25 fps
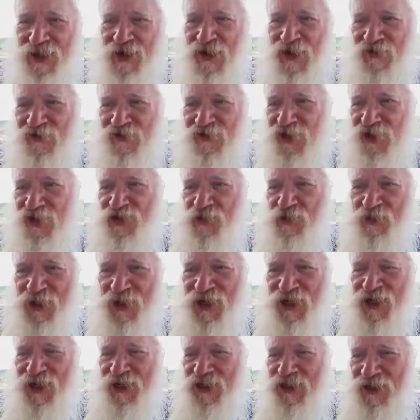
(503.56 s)
of the
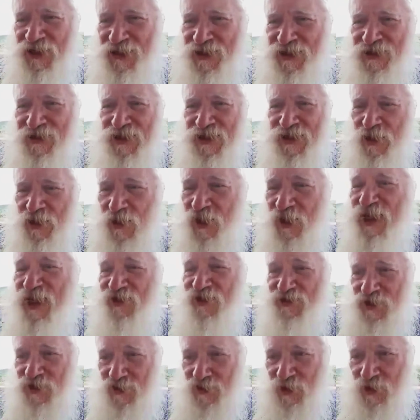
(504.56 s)
splitting of the sea, or
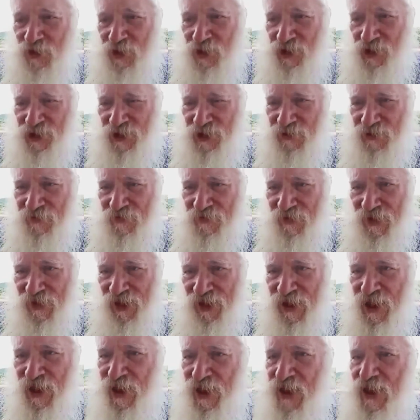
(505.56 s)
whatever it was.
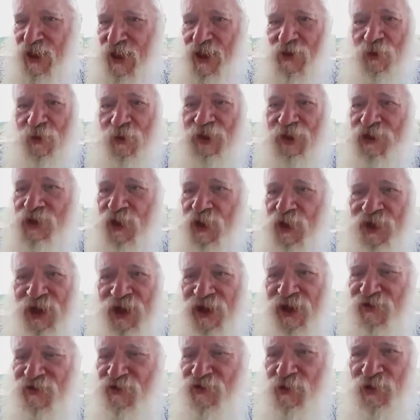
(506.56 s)
We don't
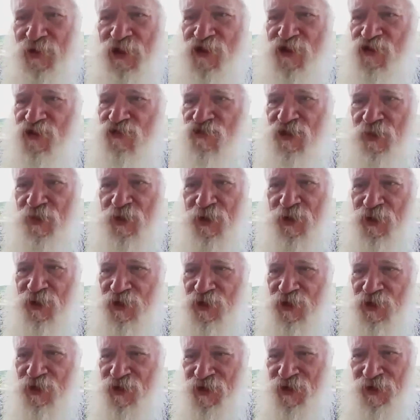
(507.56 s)
have to
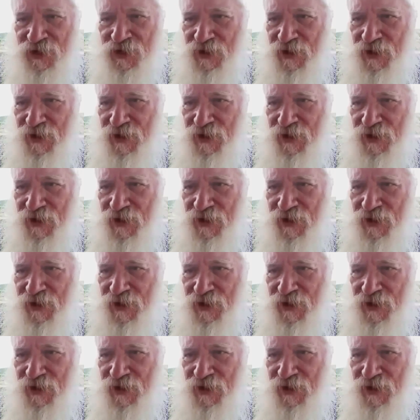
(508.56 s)
attribute